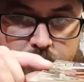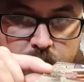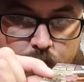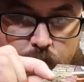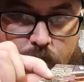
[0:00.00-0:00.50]

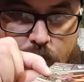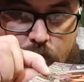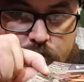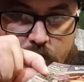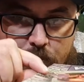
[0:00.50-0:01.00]
where it
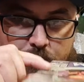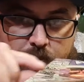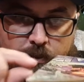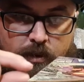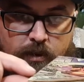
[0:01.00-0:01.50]
rolls up.
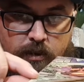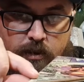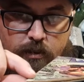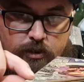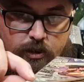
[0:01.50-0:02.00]

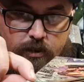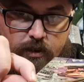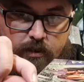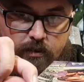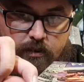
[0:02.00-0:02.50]
I'm trying to
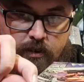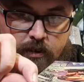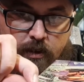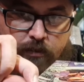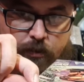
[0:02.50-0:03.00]
think, you
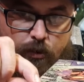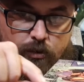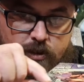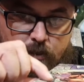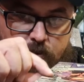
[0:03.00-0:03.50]
know, if it
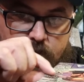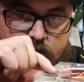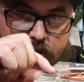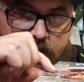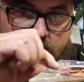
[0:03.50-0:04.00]
rolls up, if it's
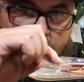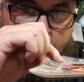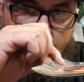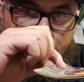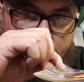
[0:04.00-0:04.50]
got a kink
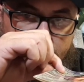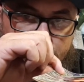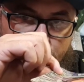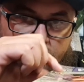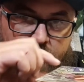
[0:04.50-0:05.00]
going up in the
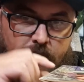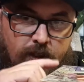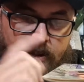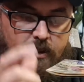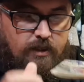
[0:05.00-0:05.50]
spine,
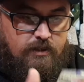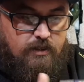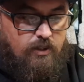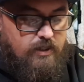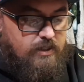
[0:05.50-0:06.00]
there's
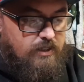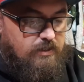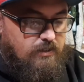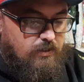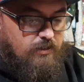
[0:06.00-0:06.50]
a high chance it's got a